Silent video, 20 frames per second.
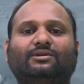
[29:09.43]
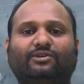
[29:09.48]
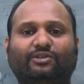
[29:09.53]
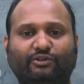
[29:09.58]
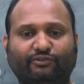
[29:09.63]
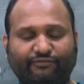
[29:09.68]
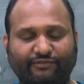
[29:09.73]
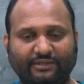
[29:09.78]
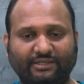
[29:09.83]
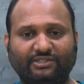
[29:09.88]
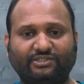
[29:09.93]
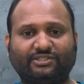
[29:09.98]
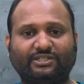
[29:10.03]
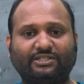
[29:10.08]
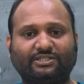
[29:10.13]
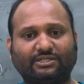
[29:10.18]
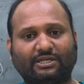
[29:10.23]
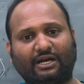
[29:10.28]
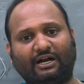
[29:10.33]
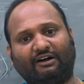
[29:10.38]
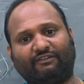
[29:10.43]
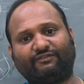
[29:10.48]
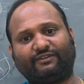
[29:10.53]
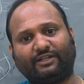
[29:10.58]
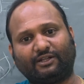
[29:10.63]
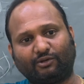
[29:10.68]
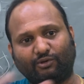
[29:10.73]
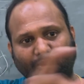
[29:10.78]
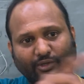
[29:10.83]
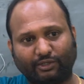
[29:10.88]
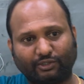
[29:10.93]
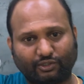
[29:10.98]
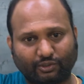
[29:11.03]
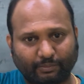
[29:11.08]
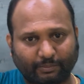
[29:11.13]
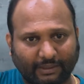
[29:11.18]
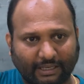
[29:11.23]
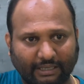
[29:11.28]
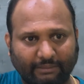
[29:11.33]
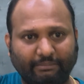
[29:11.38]
you finish it after going
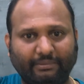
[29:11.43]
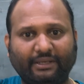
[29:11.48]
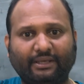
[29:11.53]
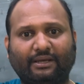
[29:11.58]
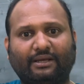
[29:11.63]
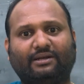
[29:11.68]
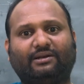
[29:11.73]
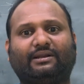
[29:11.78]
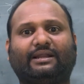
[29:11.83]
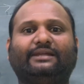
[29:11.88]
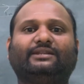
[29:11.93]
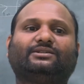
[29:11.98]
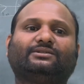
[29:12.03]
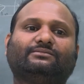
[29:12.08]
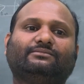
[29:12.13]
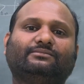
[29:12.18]
to part B and write.